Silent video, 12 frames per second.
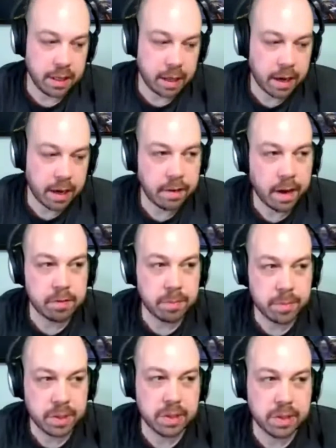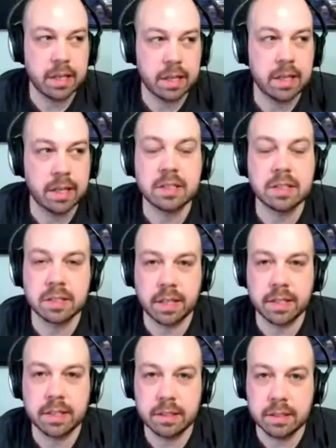it, it, I haven't been kind of this
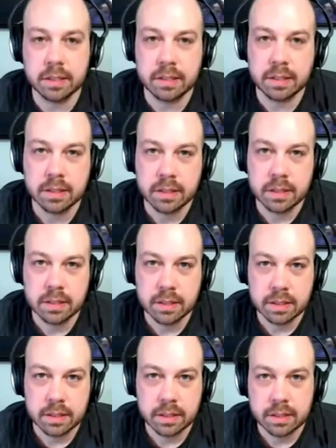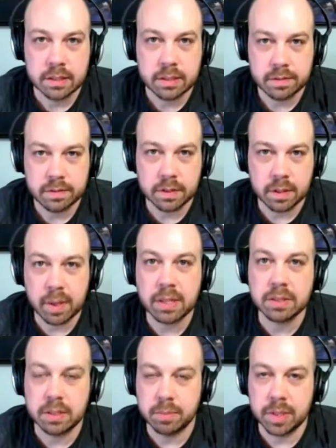excited
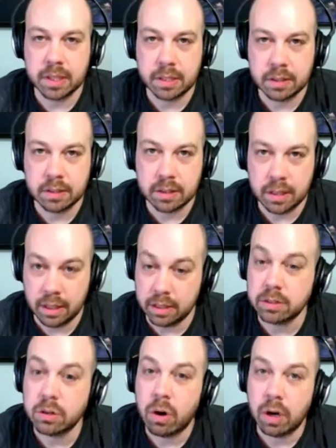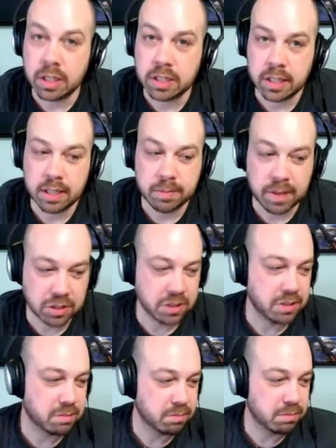about something in a long time.
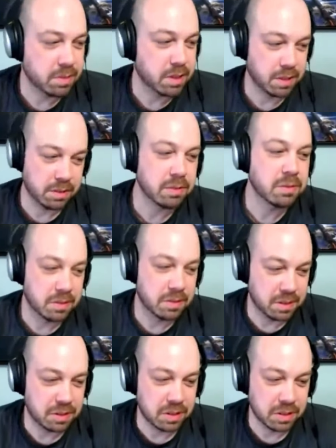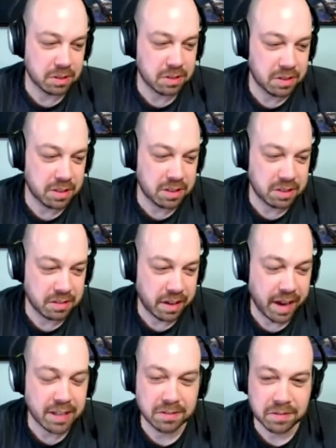Actually, not the the,
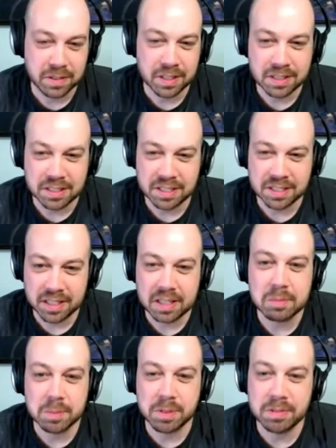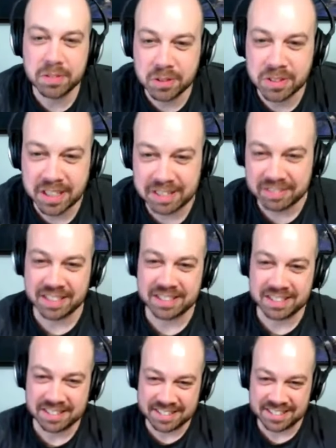the action figures here that I'm going to be
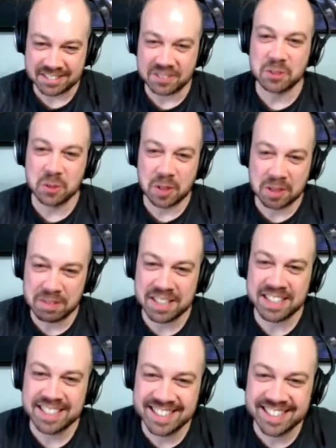photographing is also up